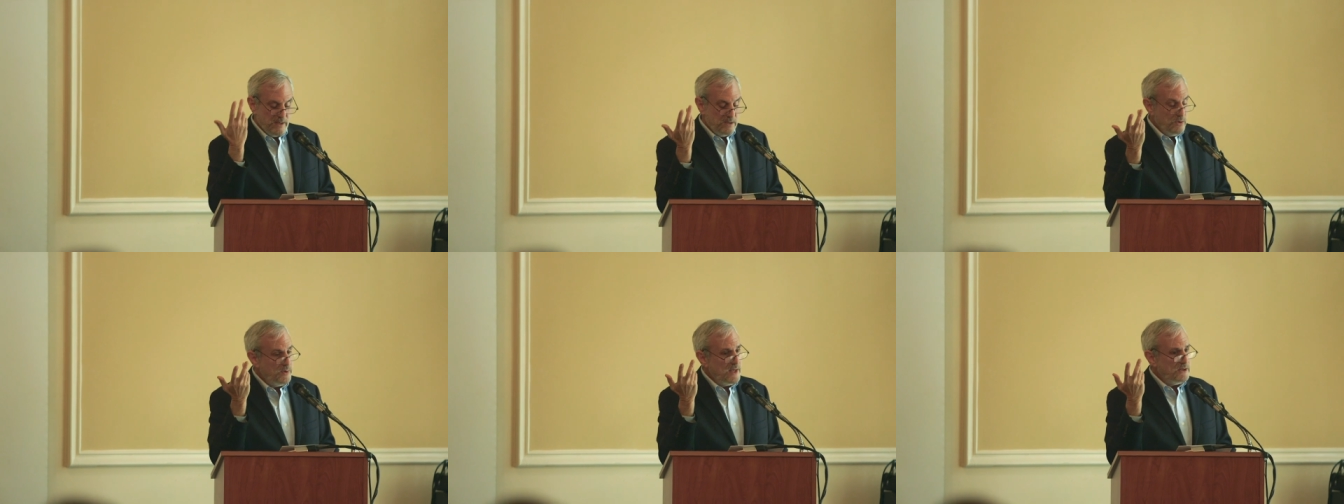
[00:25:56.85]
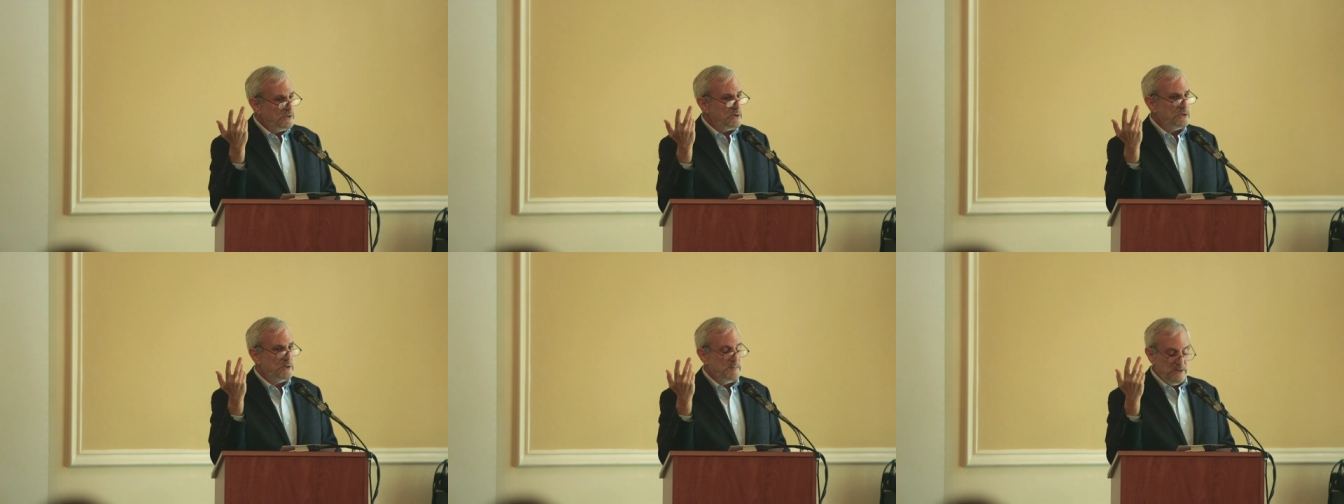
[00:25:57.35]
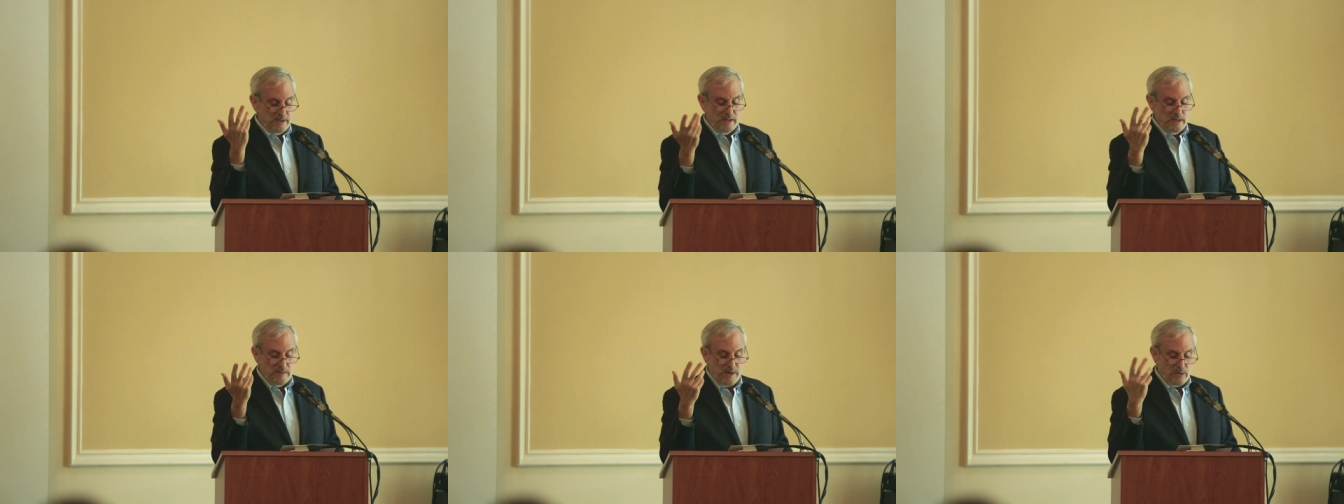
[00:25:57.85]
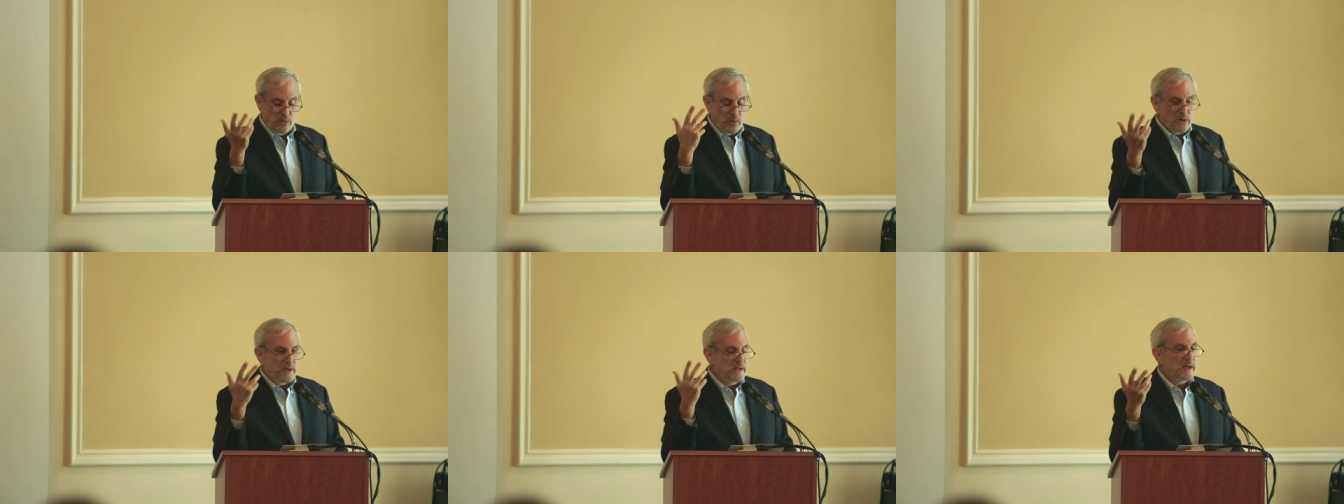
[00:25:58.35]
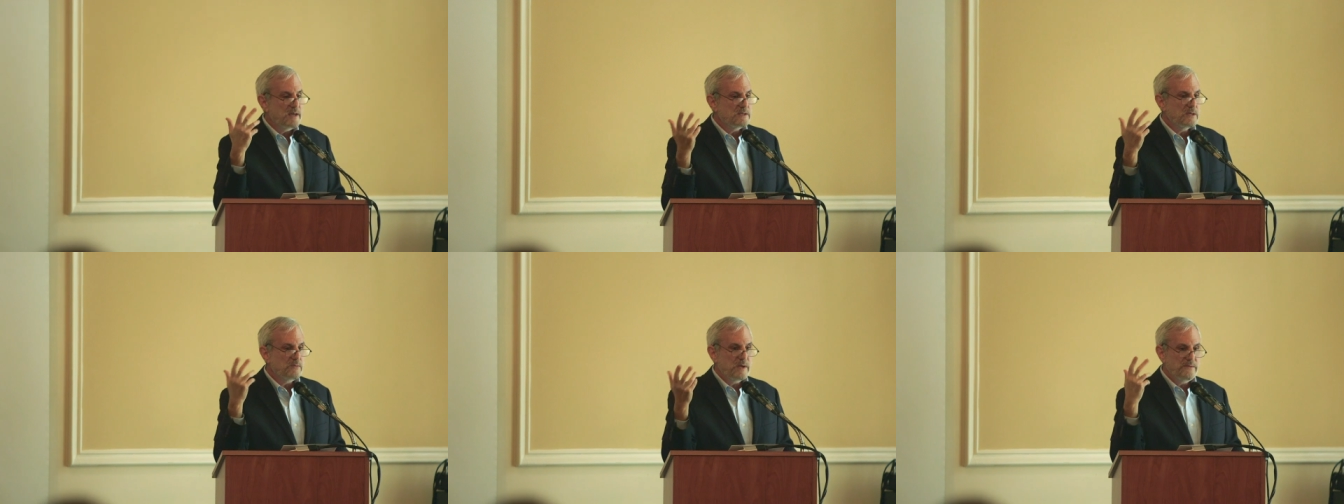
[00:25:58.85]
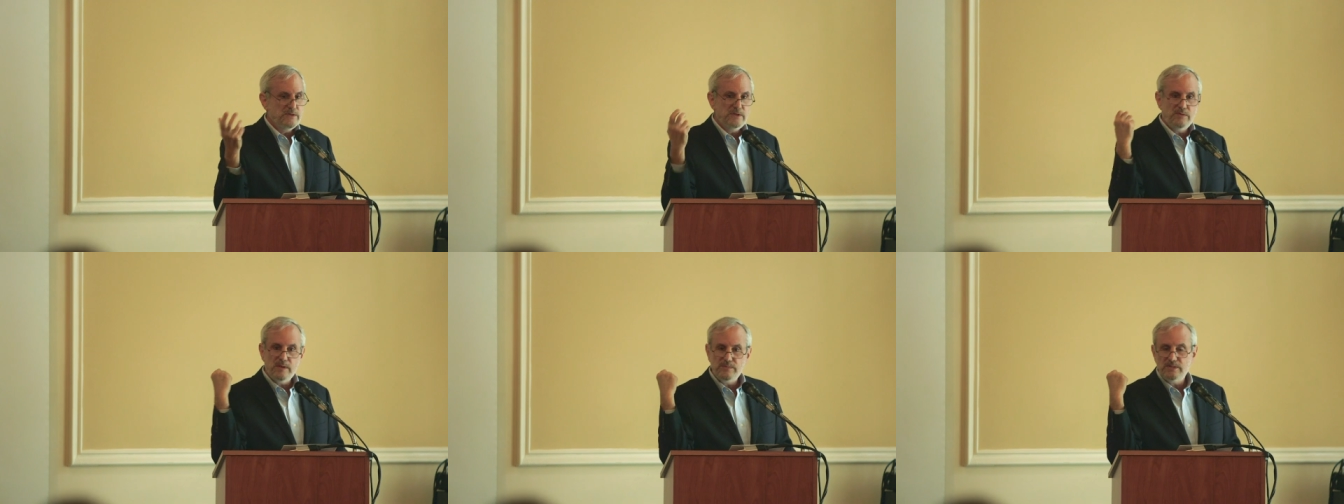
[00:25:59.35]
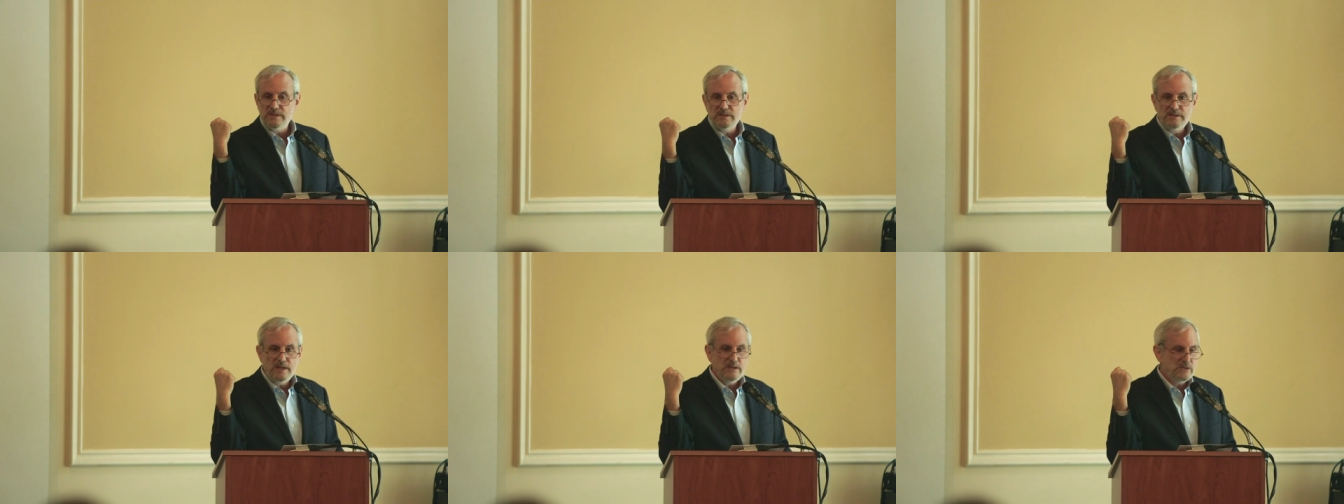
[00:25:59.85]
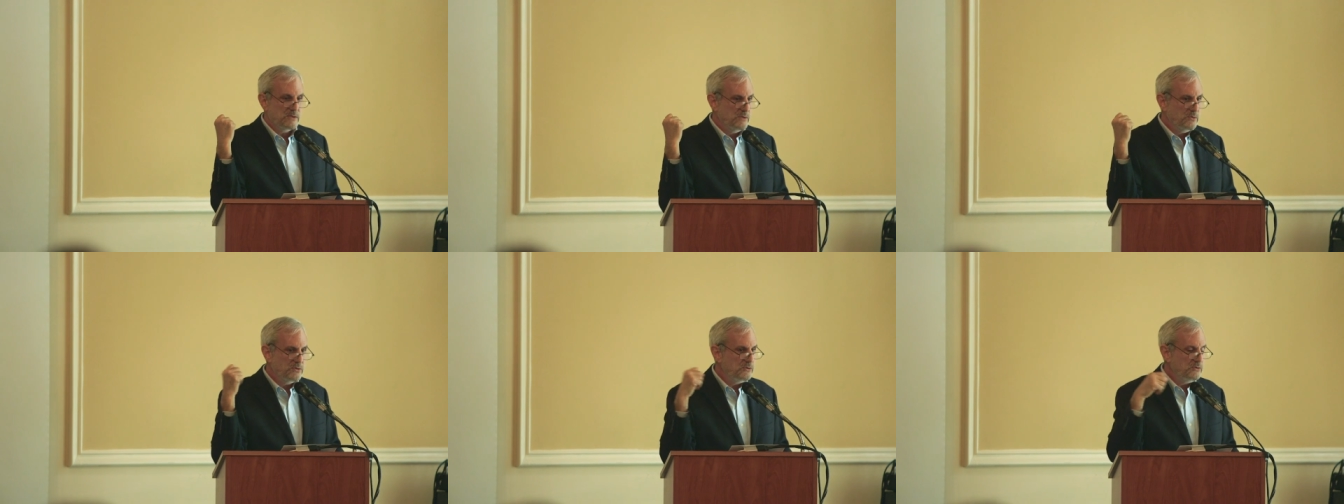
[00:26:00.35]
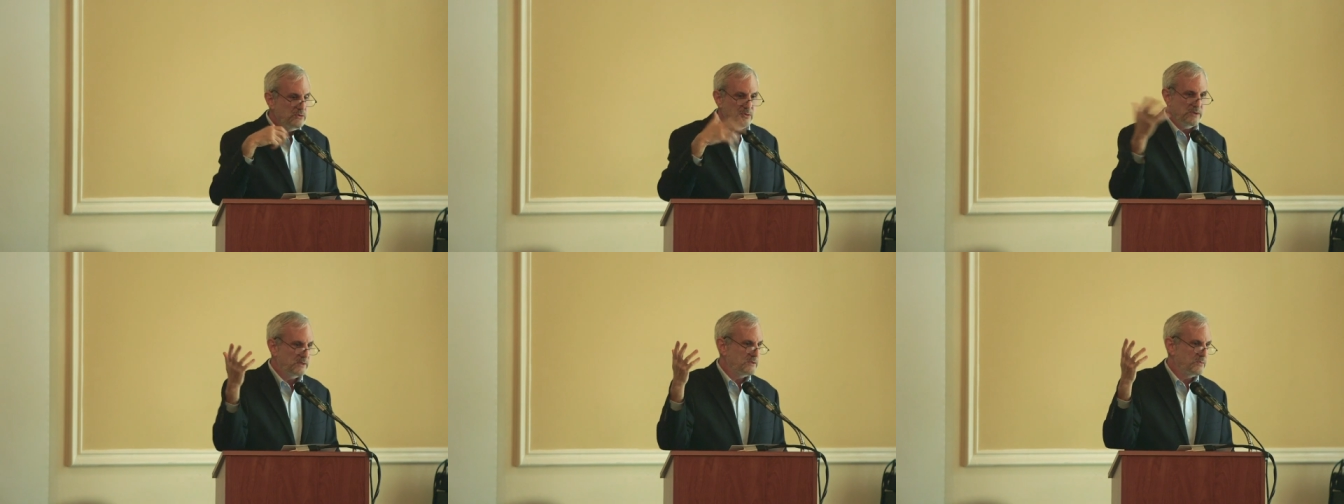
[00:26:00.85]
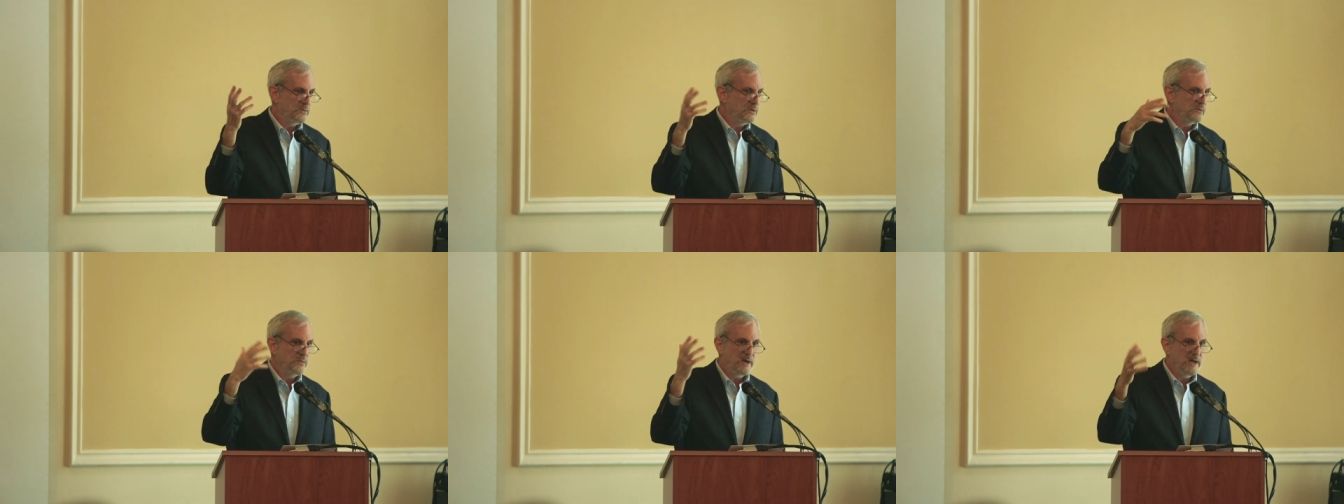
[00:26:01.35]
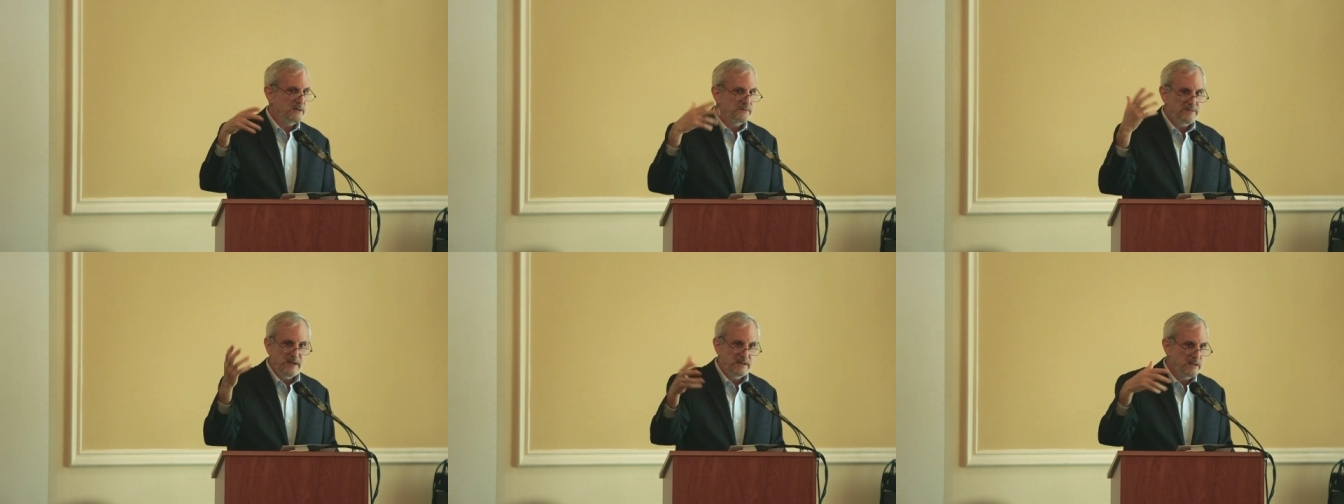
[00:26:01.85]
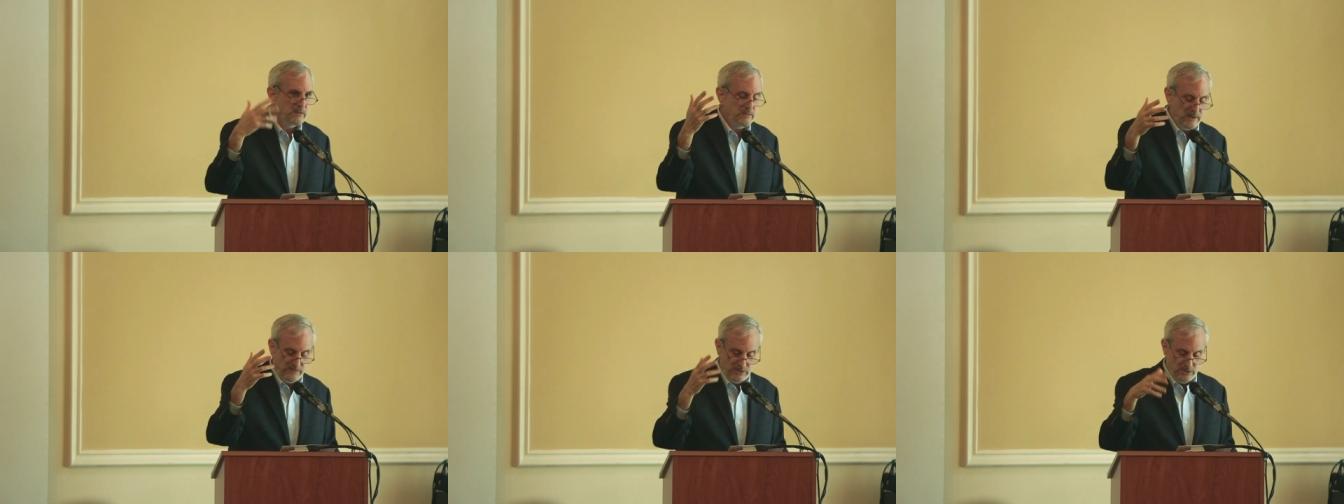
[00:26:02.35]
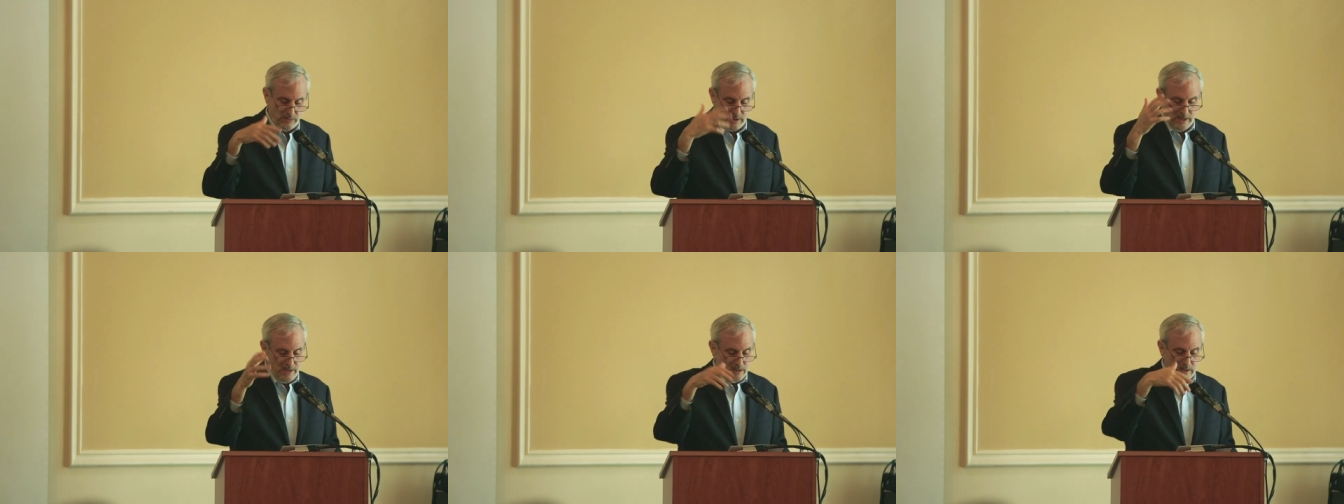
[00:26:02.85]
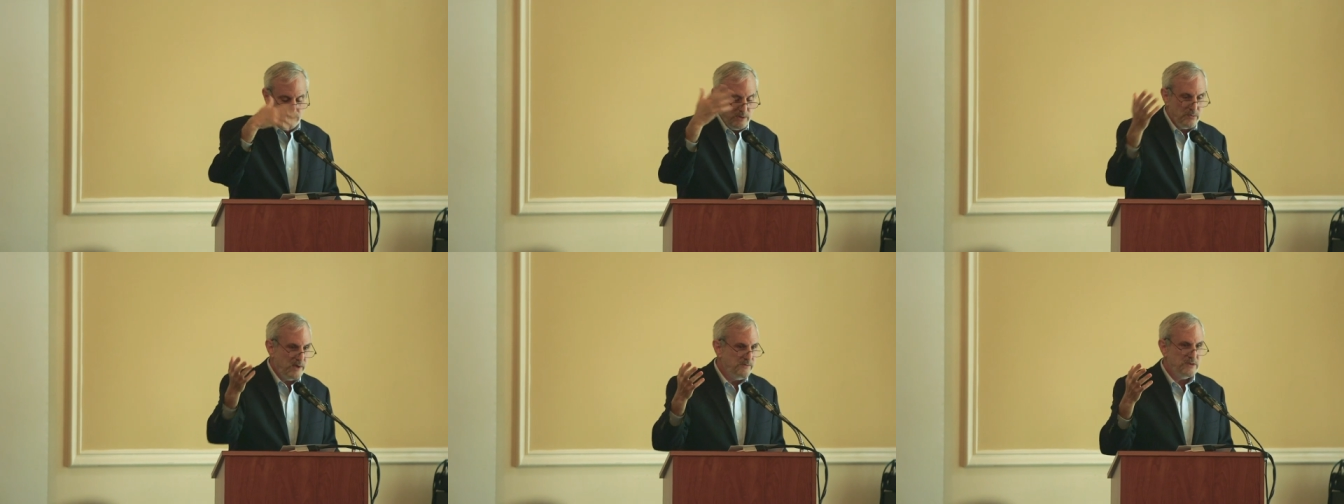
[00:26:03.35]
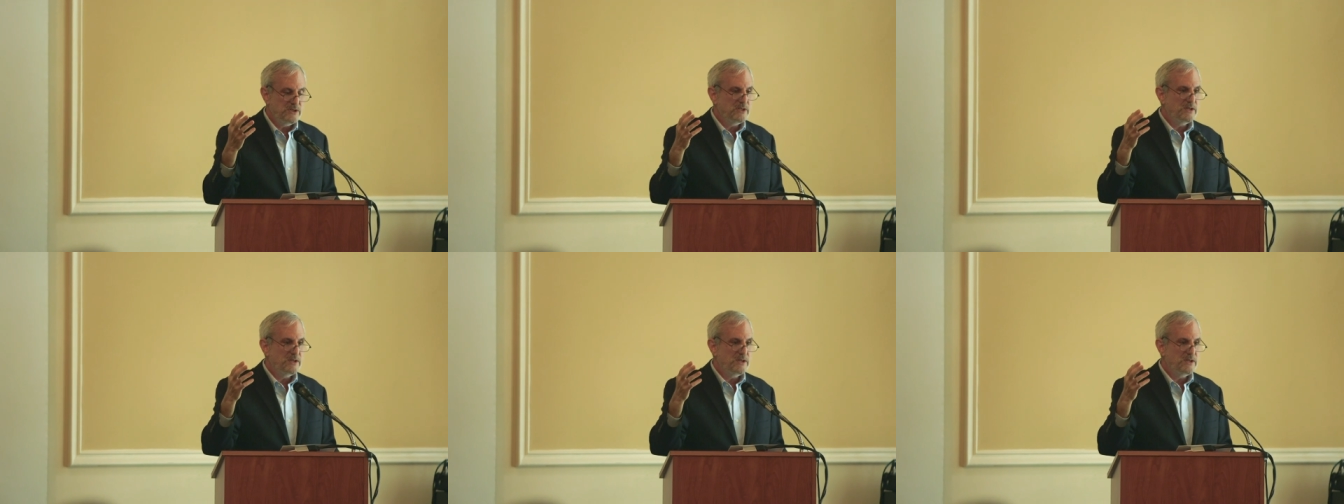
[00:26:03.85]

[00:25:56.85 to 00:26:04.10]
U N H C R should be thinking about organizing refugee representation. You could do this worldwide of finding refugee, re there could be a refugee